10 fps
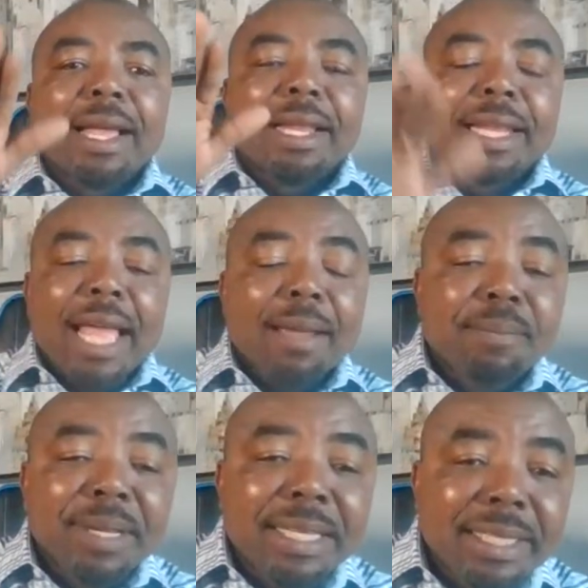
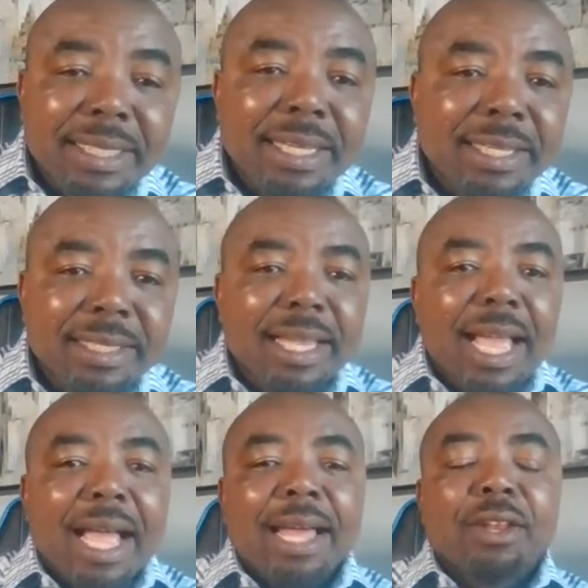Liabilities
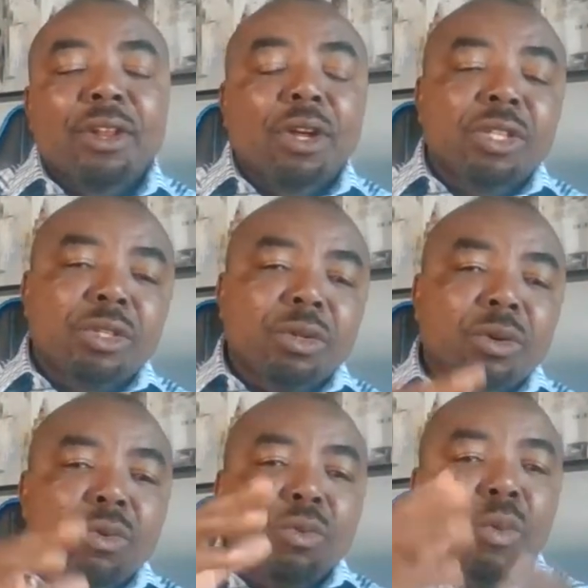are not
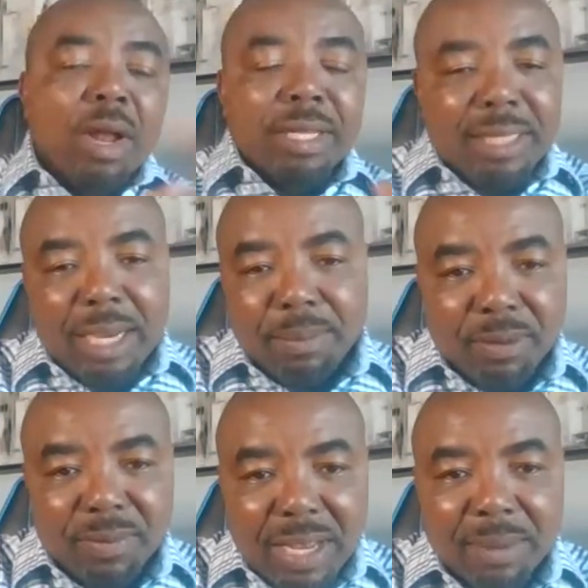one type
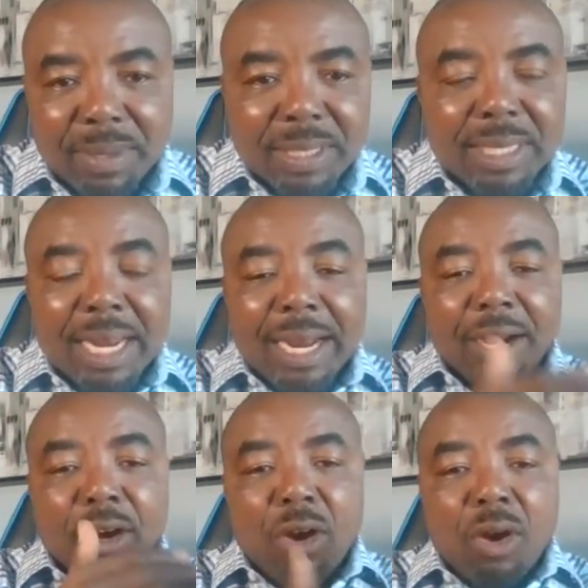of liability. There are
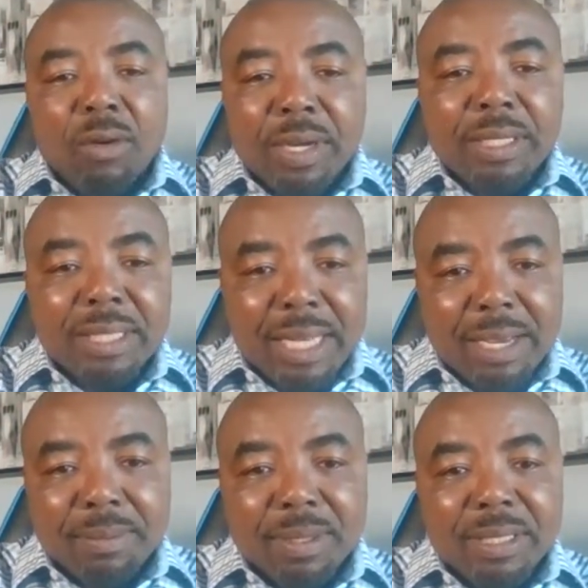current
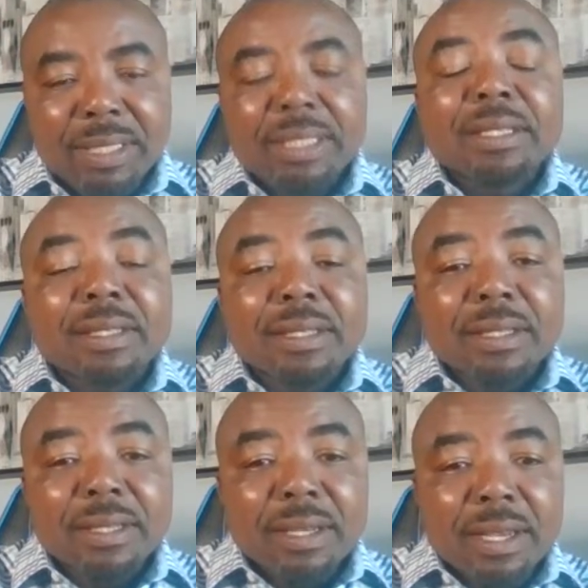liabilities
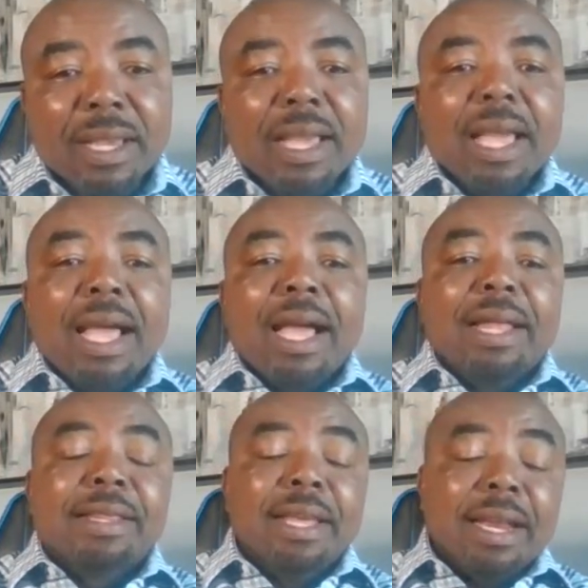
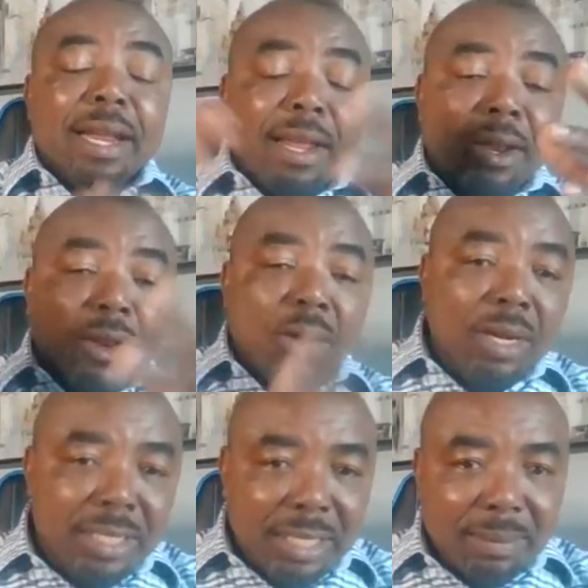and there are
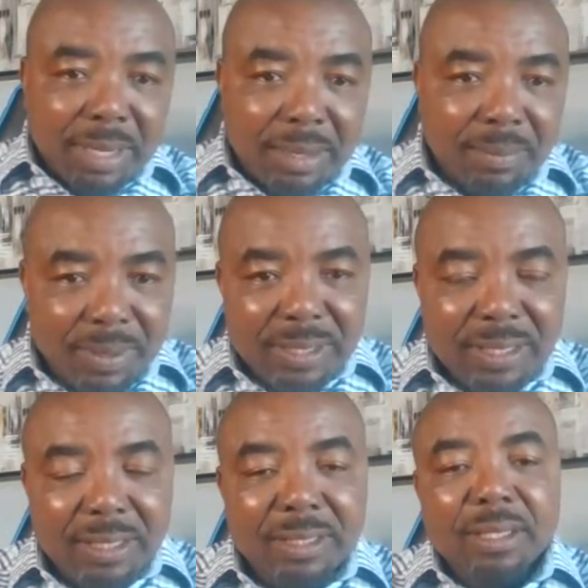long-term
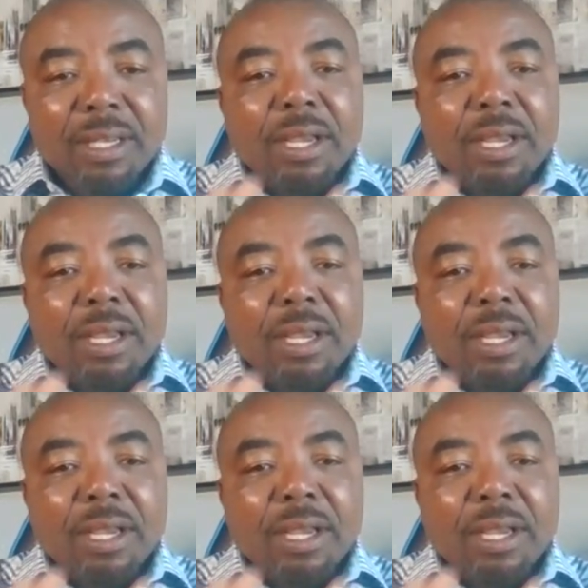liabilities.